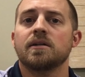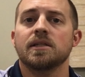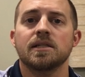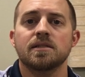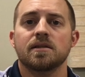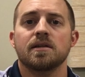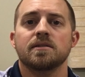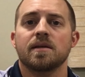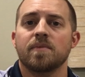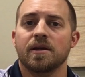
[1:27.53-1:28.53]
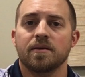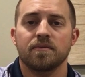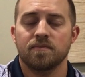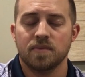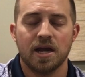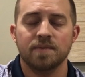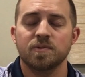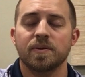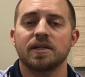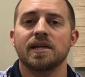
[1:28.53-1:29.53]
and it says that my item's
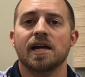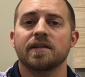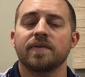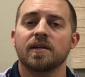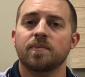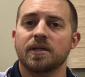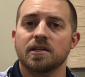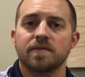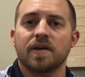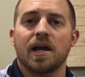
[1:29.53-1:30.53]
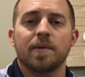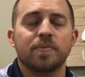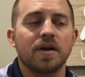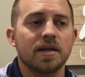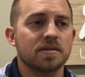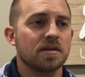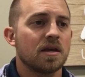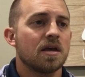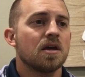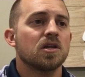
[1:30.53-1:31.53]
been deactivated because of a high price.
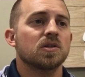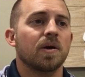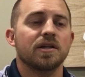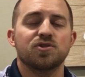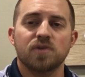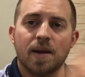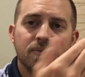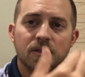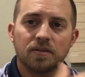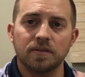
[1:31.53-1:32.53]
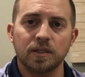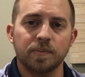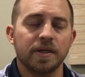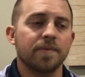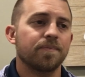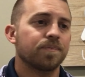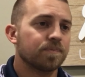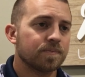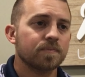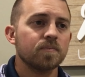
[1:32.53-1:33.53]
So I dropped it a little bit.
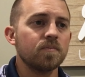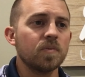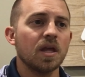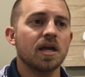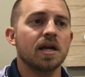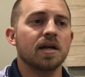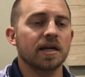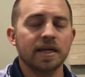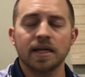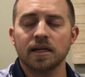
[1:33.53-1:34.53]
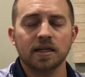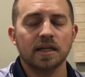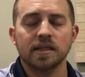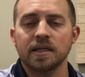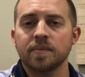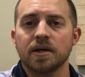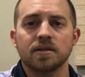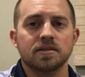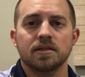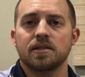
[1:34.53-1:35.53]
Again, got the email,
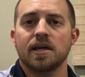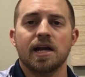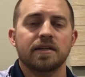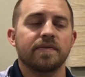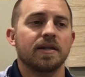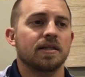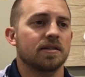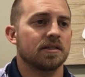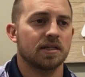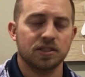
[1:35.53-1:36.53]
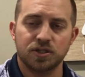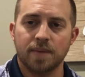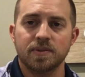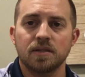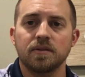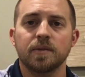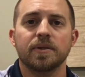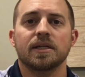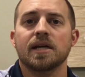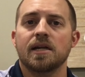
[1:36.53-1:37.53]
it said deactivated. Dropped it a little
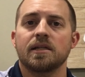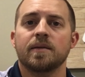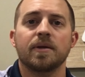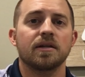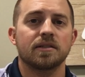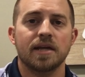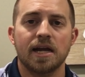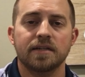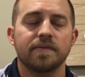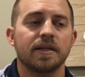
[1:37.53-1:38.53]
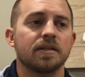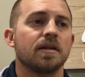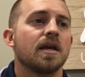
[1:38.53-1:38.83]
bit, got an email, deactivated.